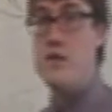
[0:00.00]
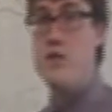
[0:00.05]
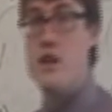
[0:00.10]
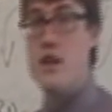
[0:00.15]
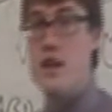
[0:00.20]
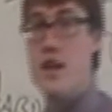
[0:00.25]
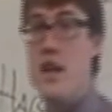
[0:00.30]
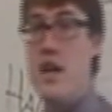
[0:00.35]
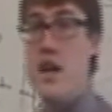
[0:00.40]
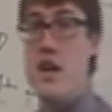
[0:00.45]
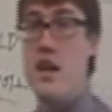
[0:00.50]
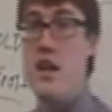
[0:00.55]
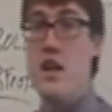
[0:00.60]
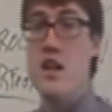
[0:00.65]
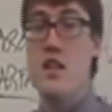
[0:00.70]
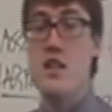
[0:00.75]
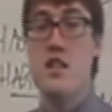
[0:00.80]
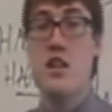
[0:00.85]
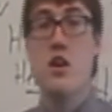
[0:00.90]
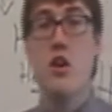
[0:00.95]
the king. He
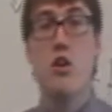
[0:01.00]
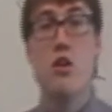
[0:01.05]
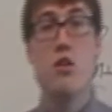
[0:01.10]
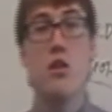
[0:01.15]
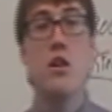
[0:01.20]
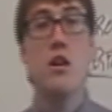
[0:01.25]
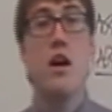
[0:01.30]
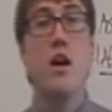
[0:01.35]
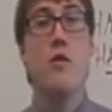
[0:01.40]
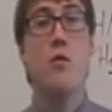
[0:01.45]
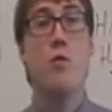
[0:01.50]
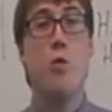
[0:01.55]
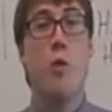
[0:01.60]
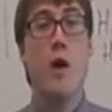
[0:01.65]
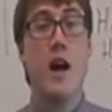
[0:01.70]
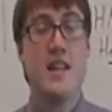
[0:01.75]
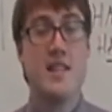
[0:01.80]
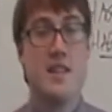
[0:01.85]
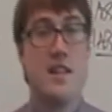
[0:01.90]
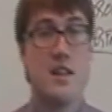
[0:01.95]
is the Earl of
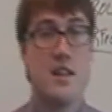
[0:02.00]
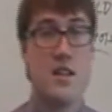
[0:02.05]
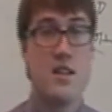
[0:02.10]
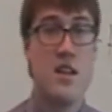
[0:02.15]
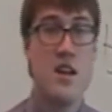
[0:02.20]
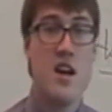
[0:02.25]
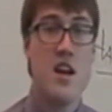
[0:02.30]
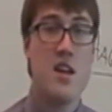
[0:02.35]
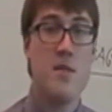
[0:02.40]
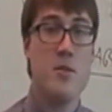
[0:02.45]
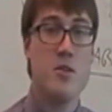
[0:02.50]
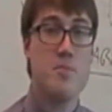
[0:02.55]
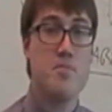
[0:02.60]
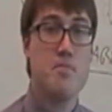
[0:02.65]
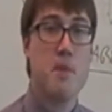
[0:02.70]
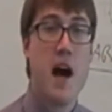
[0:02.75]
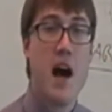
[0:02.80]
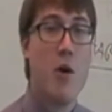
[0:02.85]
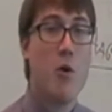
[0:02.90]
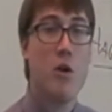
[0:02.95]
Wessex, the most
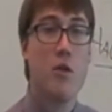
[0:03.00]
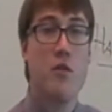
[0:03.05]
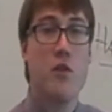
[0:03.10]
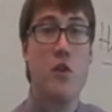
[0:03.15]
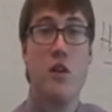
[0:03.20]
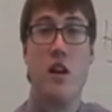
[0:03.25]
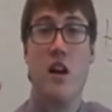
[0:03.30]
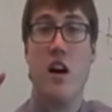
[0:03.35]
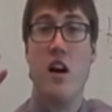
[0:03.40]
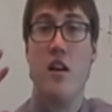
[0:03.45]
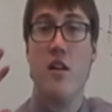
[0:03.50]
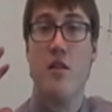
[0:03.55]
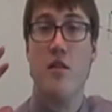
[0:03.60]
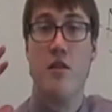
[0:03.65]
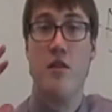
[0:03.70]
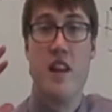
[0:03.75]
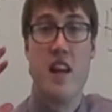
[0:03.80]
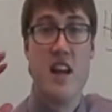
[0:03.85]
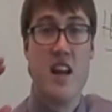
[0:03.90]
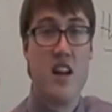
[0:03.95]
powerful of
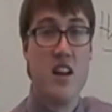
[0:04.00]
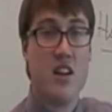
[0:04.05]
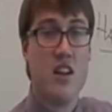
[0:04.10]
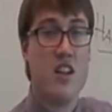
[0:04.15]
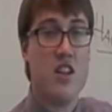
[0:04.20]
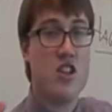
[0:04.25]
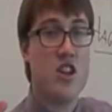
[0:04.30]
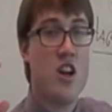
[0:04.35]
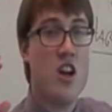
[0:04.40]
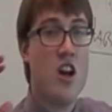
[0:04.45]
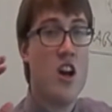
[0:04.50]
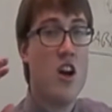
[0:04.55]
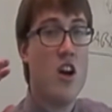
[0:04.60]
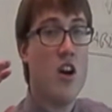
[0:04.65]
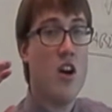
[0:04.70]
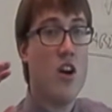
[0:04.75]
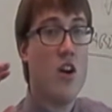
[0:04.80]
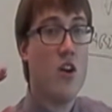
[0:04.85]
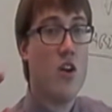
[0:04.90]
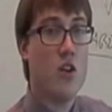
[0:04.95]
the English
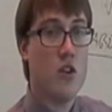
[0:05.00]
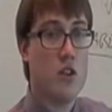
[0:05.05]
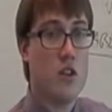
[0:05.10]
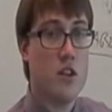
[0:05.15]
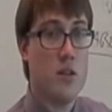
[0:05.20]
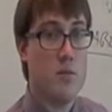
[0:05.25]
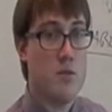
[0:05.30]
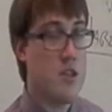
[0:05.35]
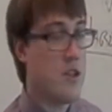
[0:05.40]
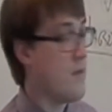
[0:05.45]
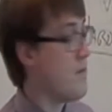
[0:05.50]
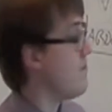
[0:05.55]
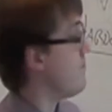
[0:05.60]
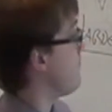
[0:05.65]
earldoms.